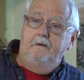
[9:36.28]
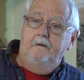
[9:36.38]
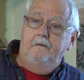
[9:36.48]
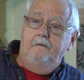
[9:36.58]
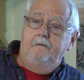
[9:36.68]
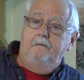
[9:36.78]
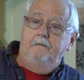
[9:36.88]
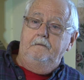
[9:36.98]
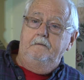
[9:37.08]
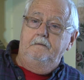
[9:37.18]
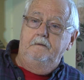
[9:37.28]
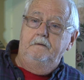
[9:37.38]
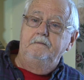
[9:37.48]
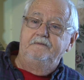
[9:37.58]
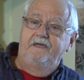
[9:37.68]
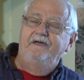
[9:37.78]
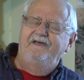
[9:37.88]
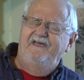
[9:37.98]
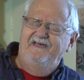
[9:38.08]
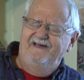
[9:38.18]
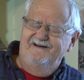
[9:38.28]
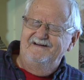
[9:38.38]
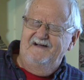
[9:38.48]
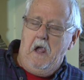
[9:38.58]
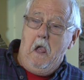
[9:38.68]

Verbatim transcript: See, that's good to know. yeah.